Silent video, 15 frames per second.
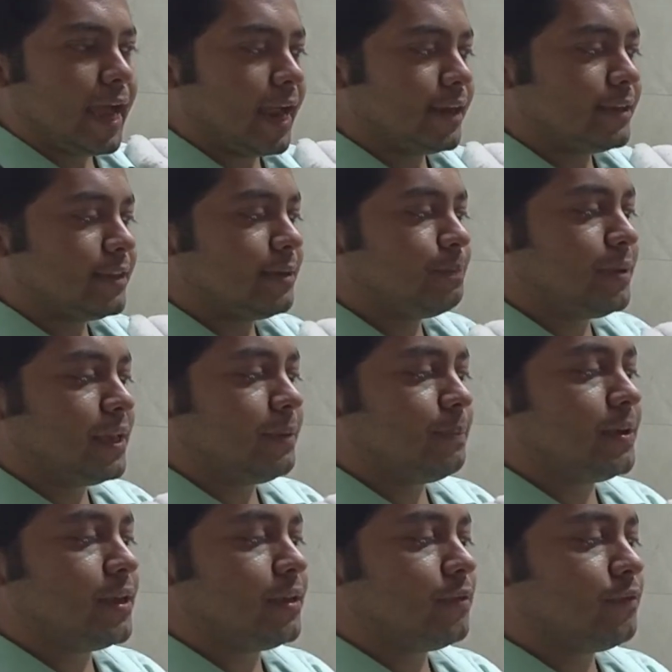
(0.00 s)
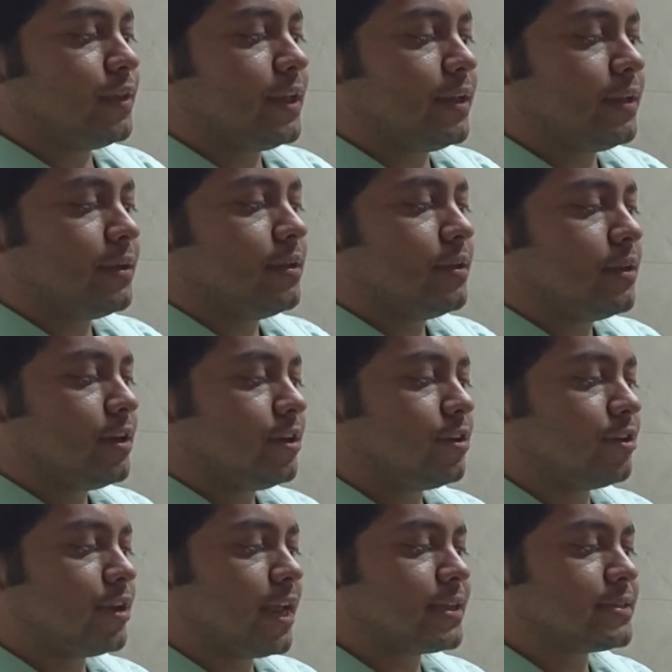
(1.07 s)
and the baby will
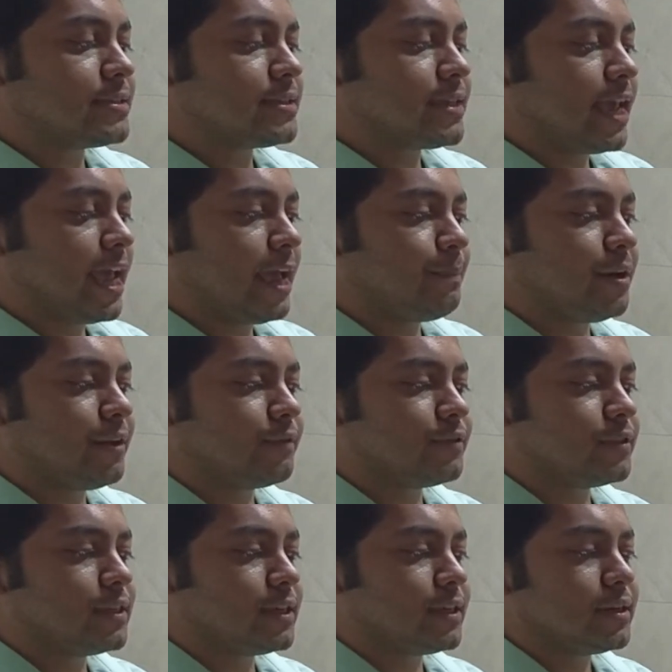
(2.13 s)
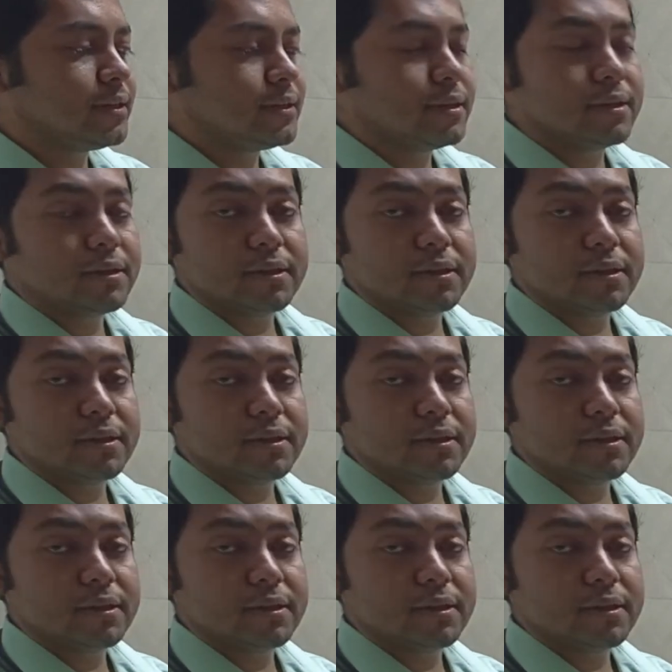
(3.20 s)
rest above the